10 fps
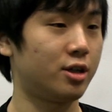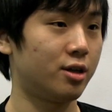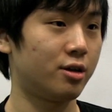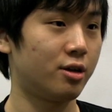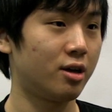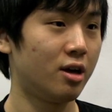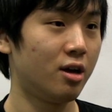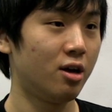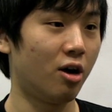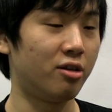each other,
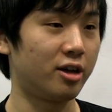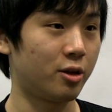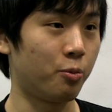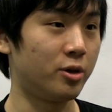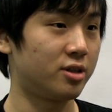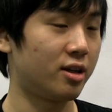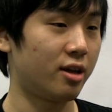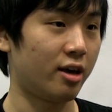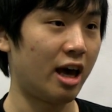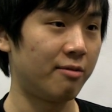unlike the ones that
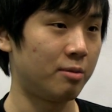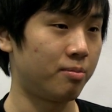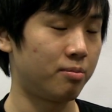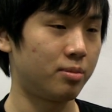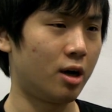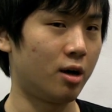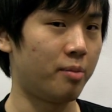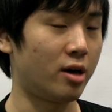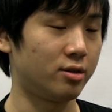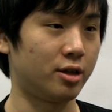they have in
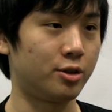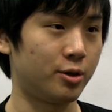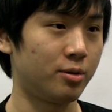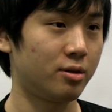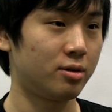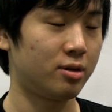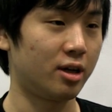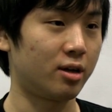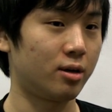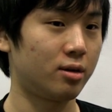BattleNet 2.
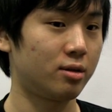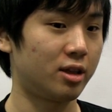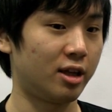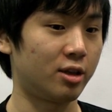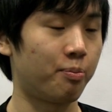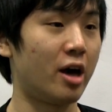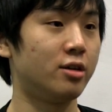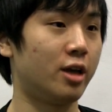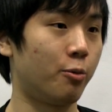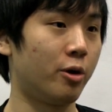Like the
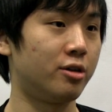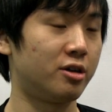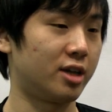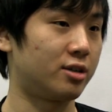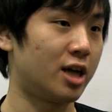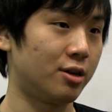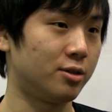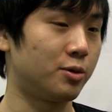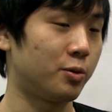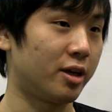BattleNet 1, there's like
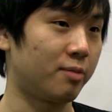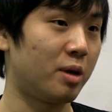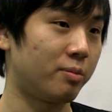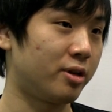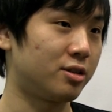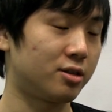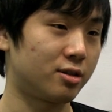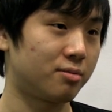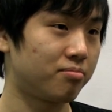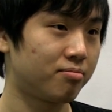channels so like people can
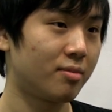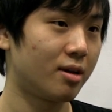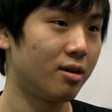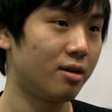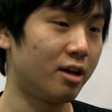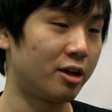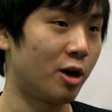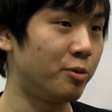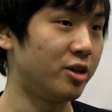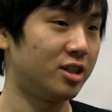just like
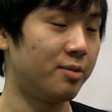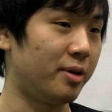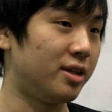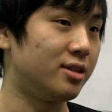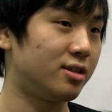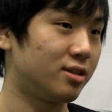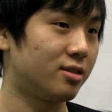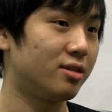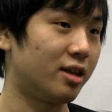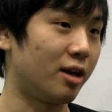community based,
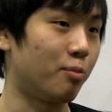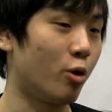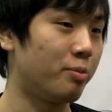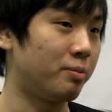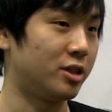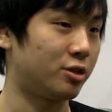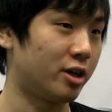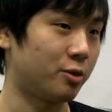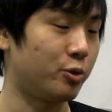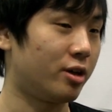like more people
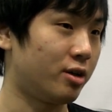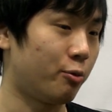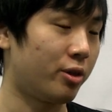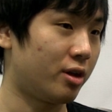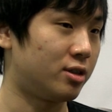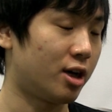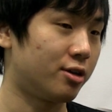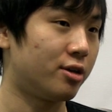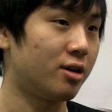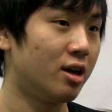interact with each
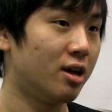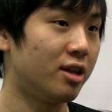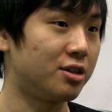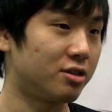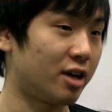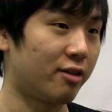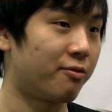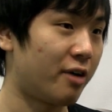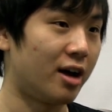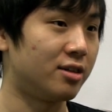other, not just like
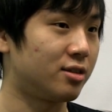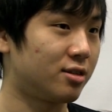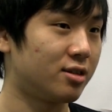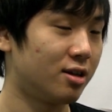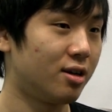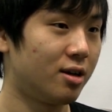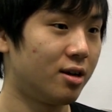friends.